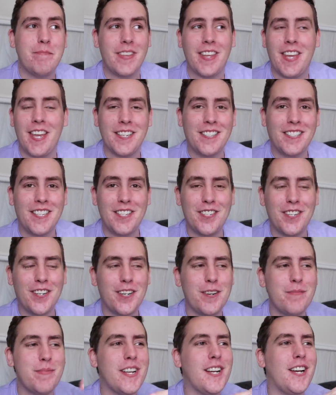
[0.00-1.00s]
kissed each
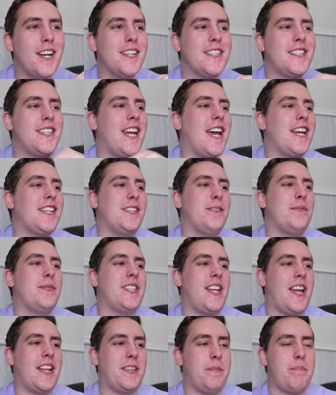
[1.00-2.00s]
other because Tessa
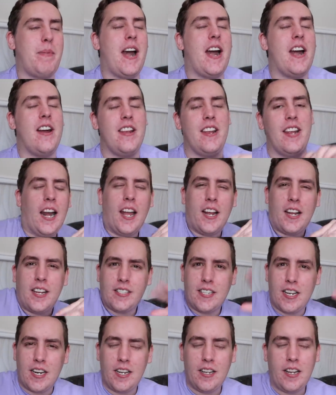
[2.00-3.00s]
was at the party and like I
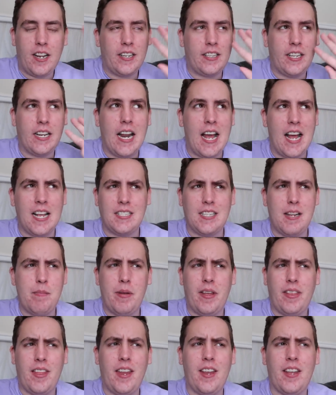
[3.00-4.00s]
said in like the last
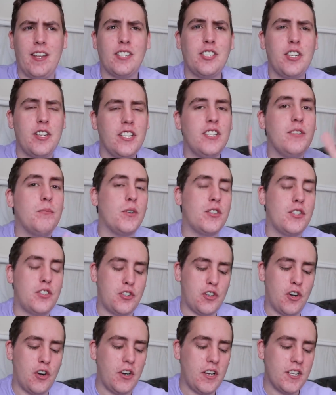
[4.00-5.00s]
clip I think she was
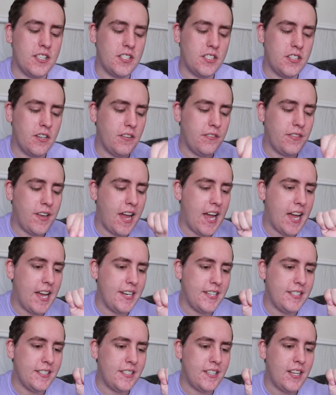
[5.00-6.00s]
drunk and stuff
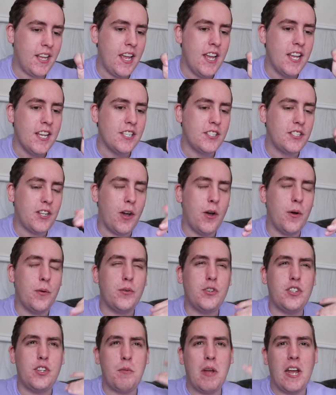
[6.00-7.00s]
and
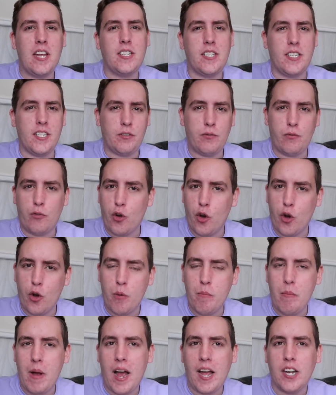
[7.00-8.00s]
so she went to this
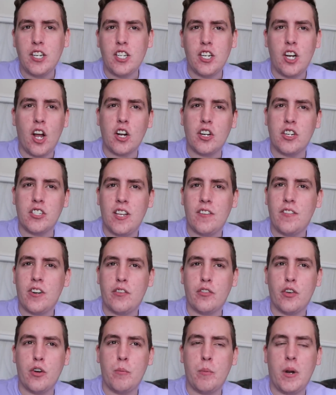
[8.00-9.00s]
room and she locked herself in
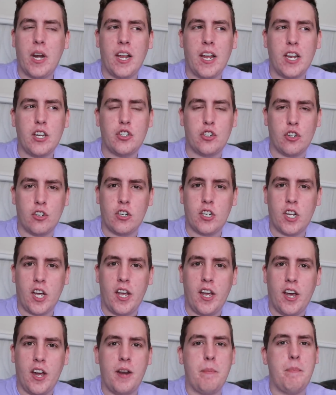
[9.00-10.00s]
a room with like a drunk
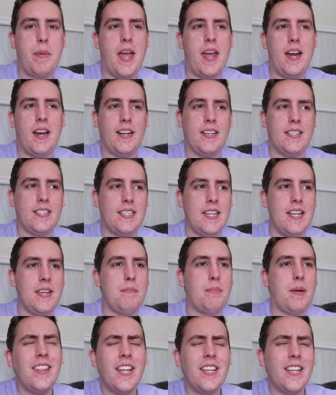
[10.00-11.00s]
guy on a bed like
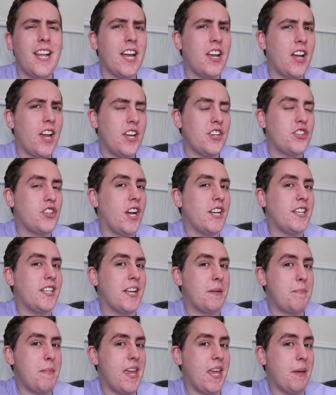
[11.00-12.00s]
asleep and then that guy tried to
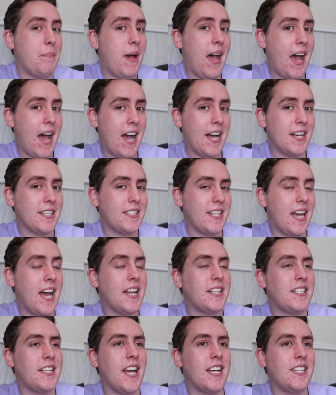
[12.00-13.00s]
like make a pass
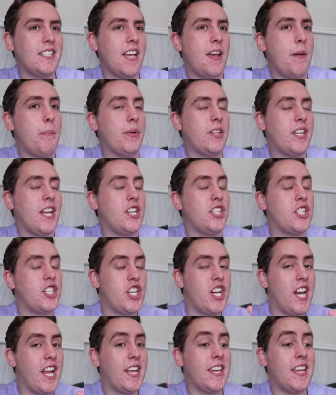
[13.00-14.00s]
at Tessa but then
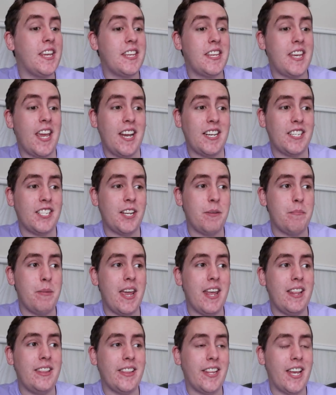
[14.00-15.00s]
she like kicked him
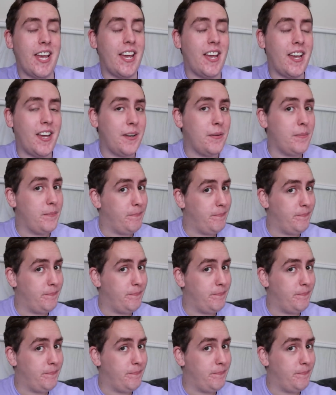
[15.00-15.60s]
in the